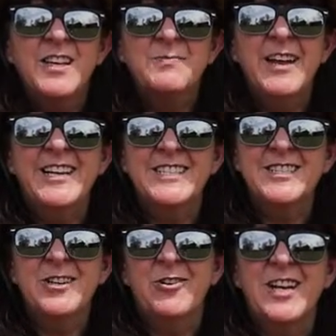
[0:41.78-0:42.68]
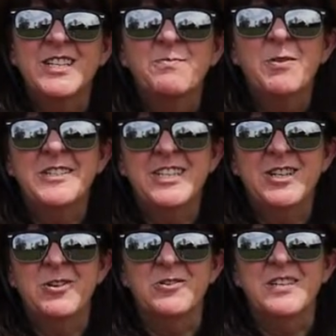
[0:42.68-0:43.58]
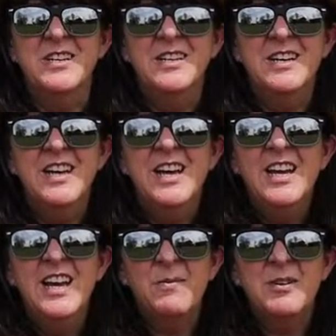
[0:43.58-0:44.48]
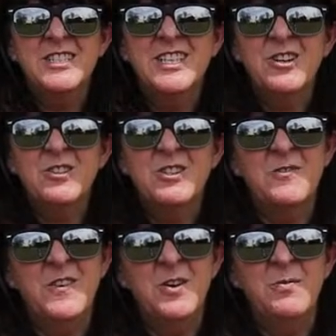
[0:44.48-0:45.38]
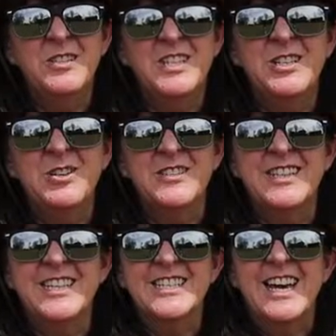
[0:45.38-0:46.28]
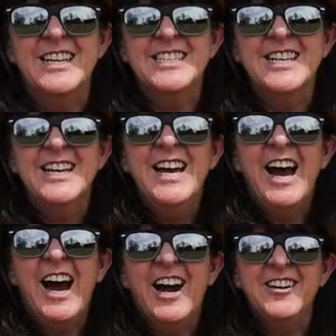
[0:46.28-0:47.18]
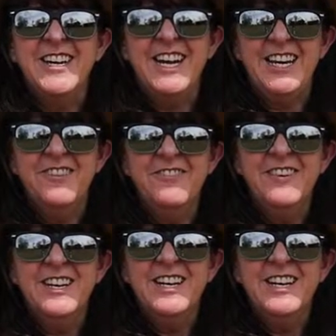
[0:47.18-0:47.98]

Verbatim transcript: This plant is known as pussy toes. Now pussy toes, or field pussy toes in this case, are native